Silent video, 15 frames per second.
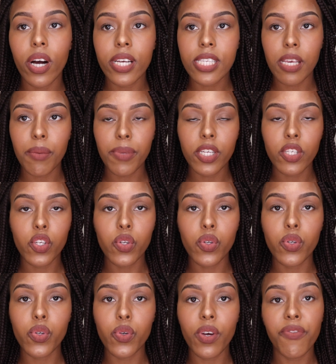asking me
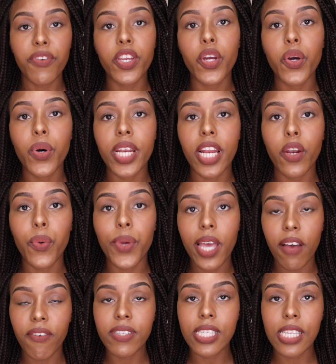to do a video and I know you
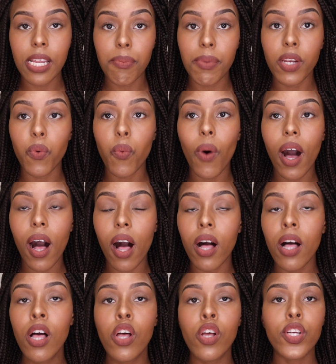haven't seen me in a
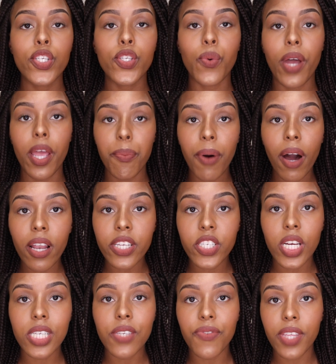while, so I
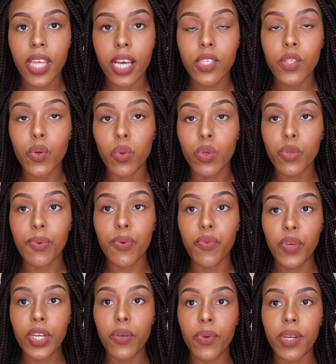apologize for that. School has been
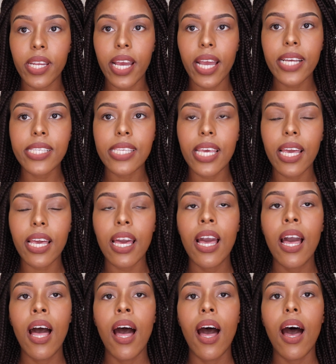really really hectic.
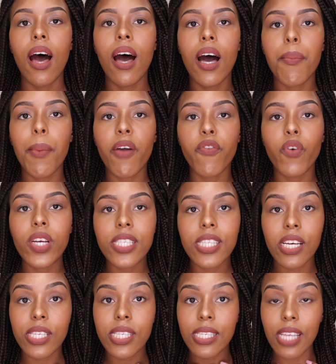Uh, my voice
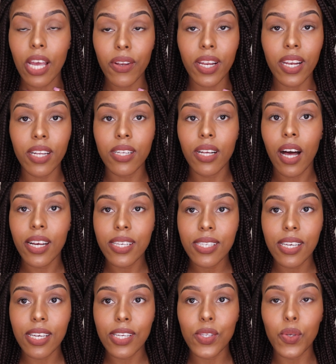does sound a little
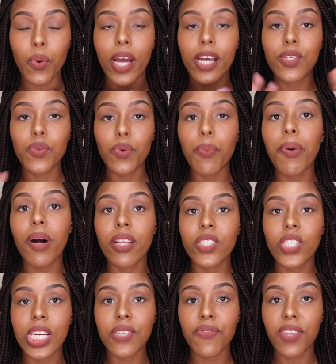husky, so I do
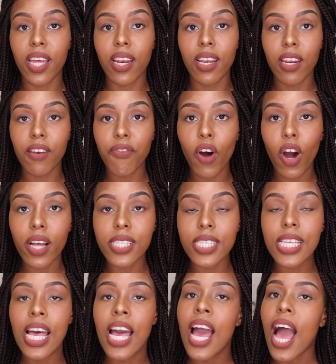apologize for that in
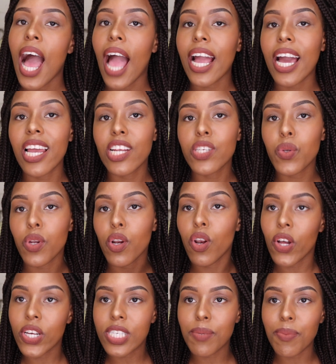advance. I kind of sort of
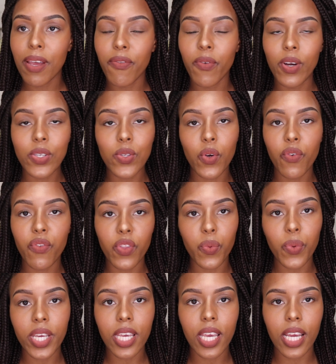lost my voice over the
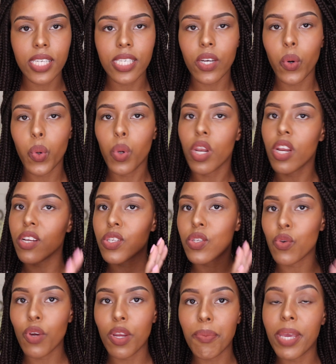weekend, a whole lot of
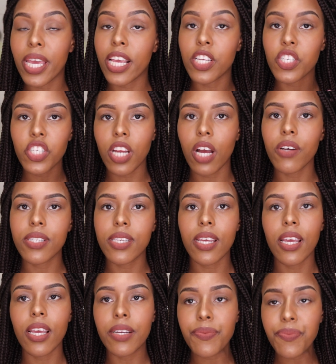screaming and
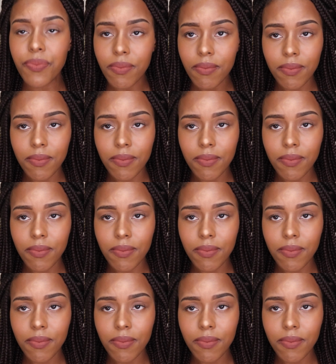shouting,